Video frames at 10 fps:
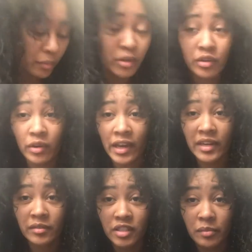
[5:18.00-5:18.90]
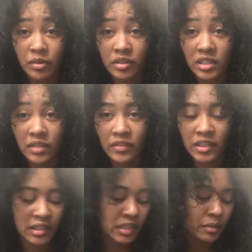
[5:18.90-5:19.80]
gonna go ahead and start putting this stuff in,
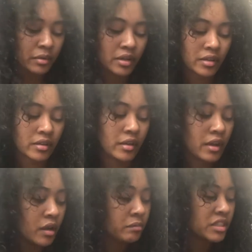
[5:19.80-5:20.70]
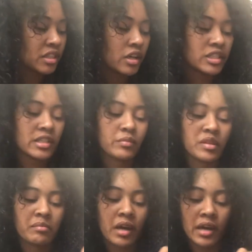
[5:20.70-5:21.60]
and then I'm gonna massage it in with
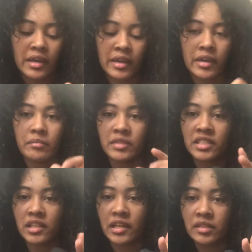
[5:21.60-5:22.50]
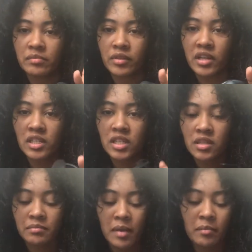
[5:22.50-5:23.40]
my massage brush.
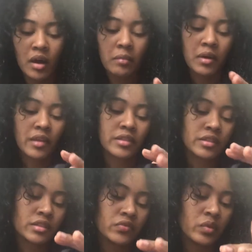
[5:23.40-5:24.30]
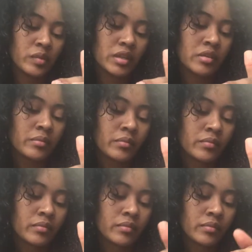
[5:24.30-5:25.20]
My mom got this for me,
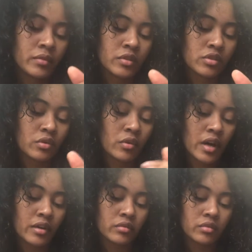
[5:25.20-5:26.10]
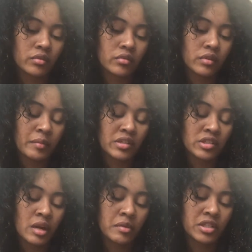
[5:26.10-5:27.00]
so I don't know, I'm not sure
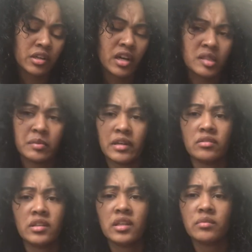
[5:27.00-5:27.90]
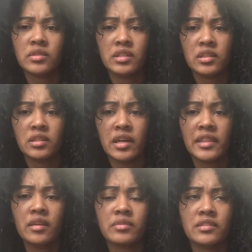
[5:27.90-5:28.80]
how much it cost, but I don't think it was anything. I
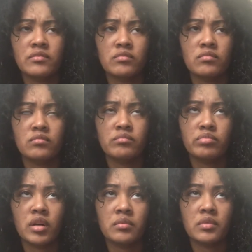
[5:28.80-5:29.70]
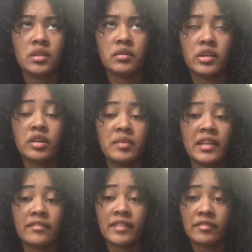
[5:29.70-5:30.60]
think it was probably, it could have been
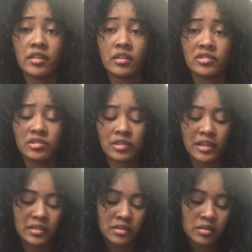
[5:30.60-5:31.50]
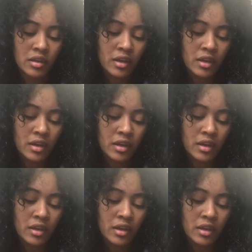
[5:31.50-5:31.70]
like $5 or less.